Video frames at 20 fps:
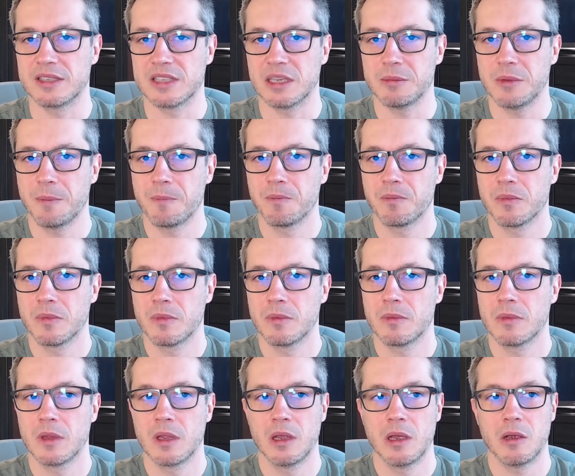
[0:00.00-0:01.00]
exam
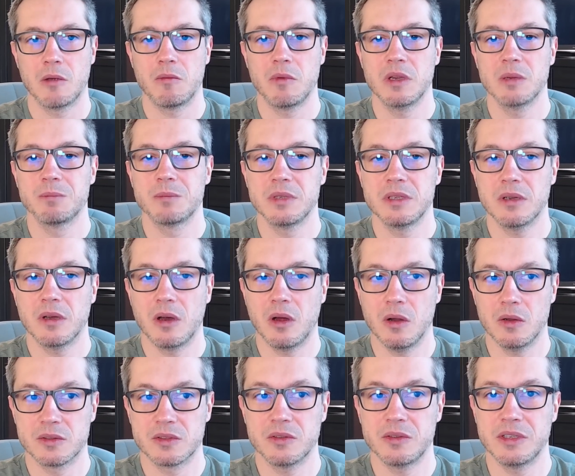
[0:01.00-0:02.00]
will be
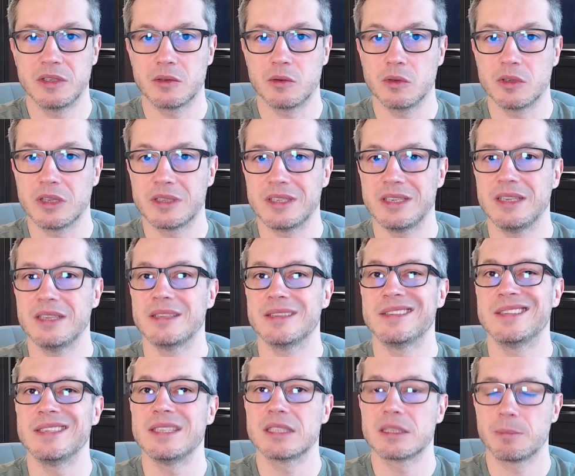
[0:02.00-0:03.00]
also included
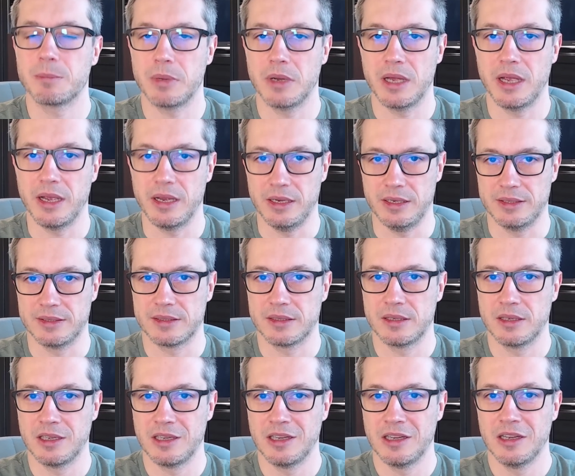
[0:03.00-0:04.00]
in this playlist.
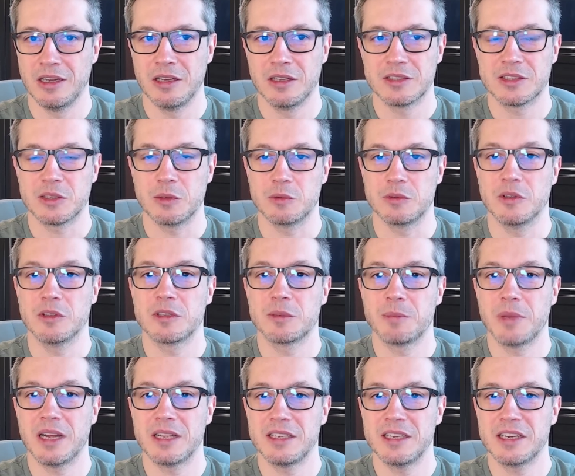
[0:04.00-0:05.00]
So don't
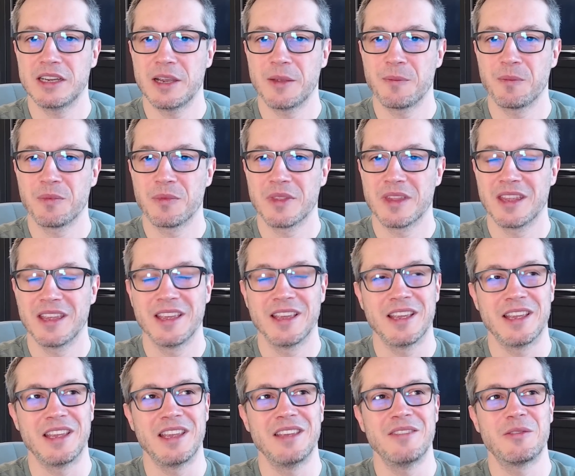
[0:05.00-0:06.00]
panic
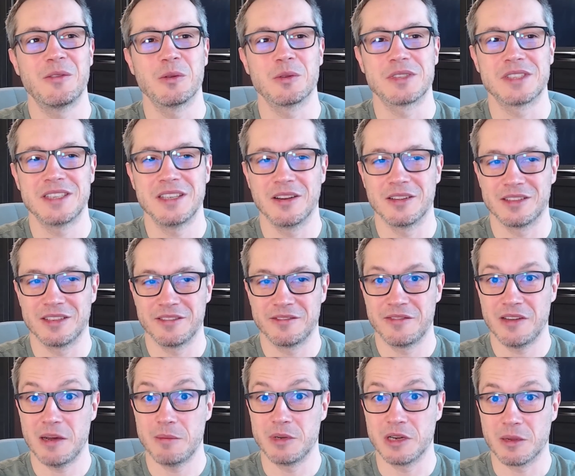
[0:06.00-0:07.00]
if you see on the
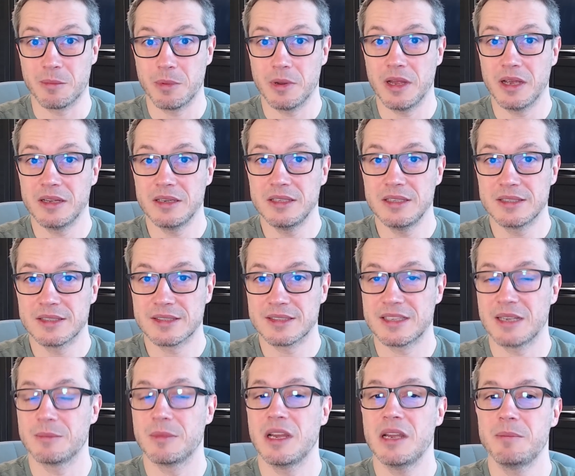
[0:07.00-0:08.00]
Fabric playlist
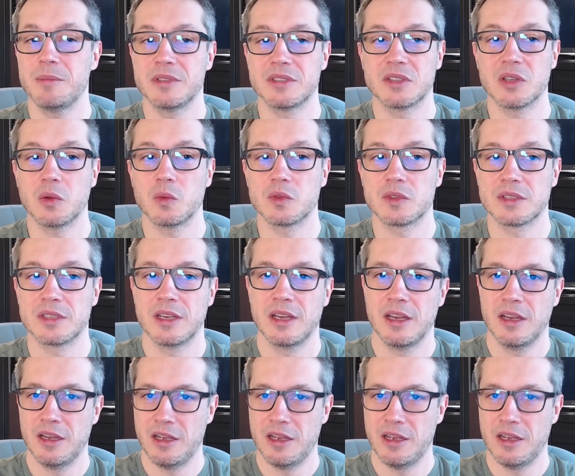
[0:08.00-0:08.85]
some episodes